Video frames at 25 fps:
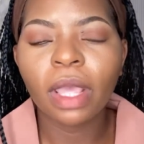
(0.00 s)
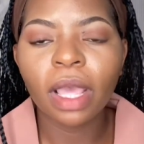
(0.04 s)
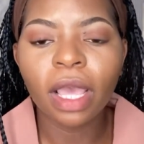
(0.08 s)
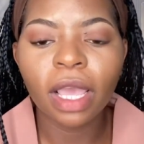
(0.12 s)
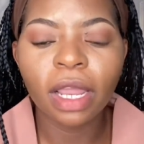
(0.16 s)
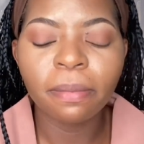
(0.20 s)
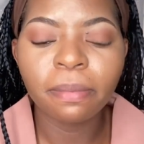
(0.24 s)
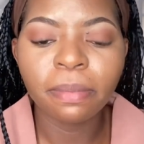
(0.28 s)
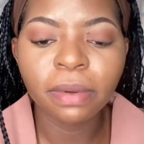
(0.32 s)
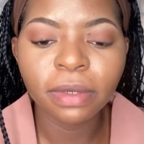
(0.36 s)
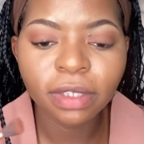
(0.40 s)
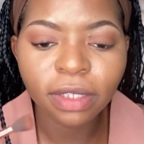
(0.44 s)

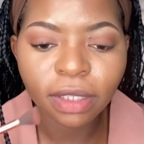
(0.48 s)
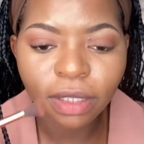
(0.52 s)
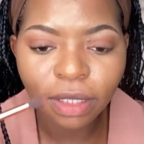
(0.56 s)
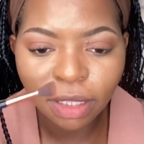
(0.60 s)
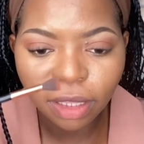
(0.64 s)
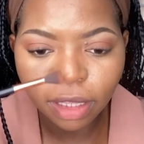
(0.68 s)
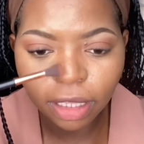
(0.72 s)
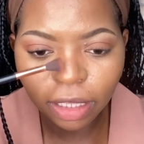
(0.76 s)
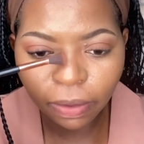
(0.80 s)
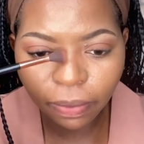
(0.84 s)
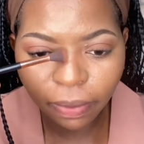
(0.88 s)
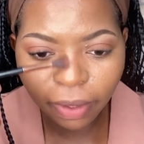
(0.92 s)
And putting
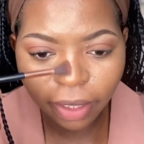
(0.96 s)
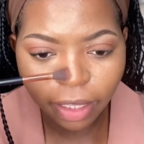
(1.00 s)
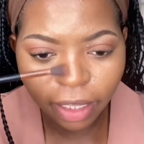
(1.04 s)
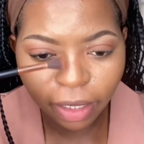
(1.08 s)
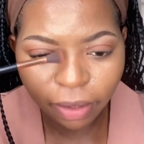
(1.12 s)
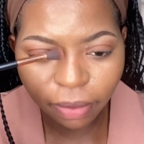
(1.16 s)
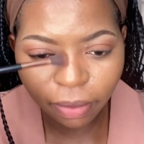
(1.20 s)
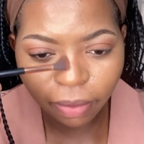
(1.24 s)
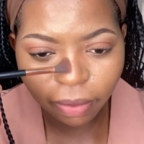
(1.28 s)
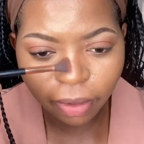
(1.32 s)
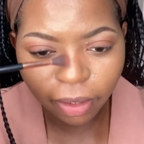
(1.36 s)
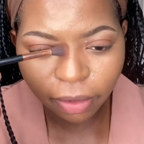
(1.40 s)
in the work,
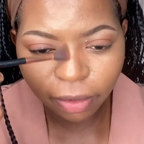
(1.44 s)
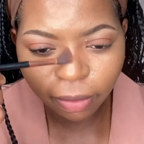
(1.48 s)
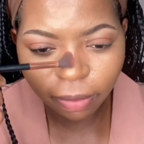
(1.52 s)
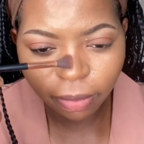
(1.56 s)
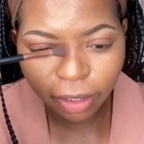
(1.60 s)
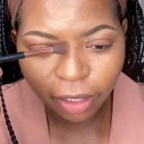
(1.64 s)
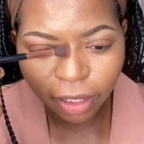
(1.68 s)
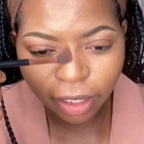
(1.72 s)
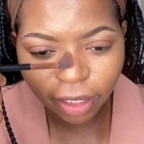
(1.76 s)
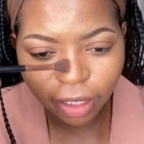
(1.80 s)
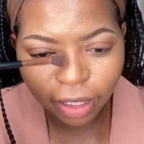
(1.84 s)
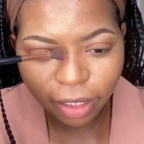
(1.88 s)
you're not going to
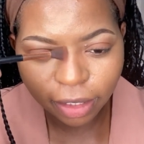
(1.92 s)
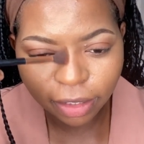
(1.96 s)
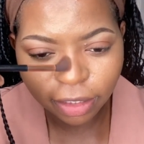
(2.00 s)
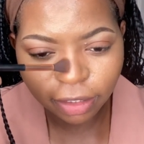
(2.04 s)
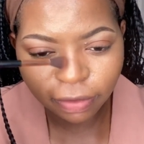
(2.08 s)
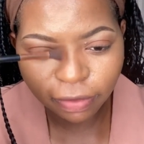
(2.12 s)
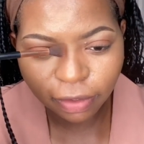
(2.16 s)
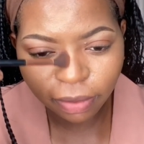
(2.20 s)
be negative,